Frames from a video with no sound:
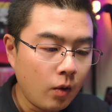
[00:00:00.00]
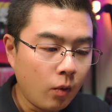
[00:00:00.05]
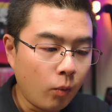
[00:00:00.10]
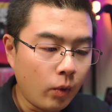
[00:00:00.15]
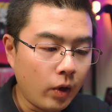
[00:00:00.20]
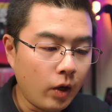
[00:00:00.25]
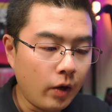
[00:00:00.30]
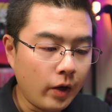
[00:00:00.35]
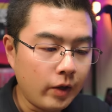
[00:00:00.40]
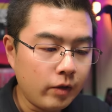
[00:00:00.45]

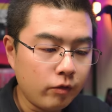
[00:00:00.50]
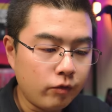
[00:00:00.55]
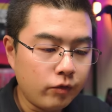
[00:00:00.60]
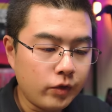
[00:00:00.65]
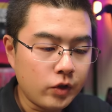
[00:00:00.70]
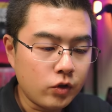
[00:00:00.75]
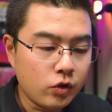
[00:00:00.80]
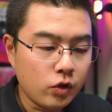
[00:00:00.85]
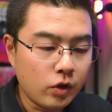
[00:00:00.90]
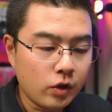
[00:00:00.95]
Well, in the
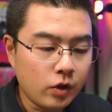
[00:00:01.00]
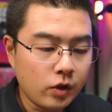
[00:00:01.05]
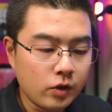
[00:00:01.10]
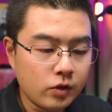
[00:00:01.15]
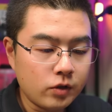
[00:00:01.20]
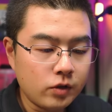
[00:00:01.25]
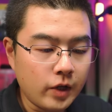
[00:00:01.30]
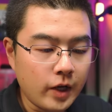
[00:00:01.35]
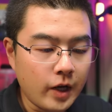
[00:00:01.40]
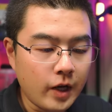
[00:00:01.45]

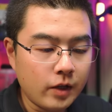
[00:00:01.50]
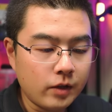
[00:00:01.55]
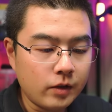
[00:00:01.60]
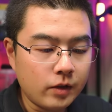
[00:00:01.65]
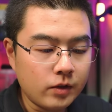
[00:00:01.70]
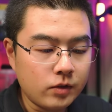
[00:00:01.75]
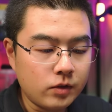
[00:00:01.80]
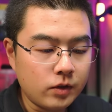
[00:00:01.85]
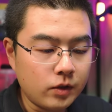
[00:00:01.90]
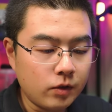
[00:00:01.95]
features, and you
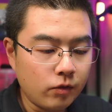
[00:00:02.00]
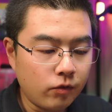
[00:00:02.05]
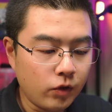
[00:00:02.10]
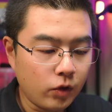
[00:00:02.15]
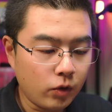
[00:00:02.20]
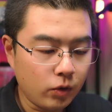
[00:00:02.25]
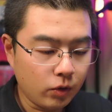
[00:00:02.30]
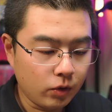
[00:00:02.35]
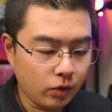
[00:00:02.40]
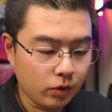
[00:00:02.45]
can see the
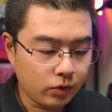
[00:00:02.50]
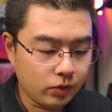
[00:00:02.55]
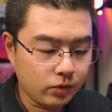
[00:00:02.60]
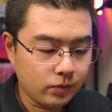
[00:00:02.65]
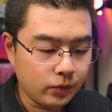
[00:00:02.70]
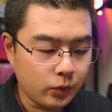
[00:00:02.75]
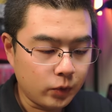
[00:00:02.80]
photos,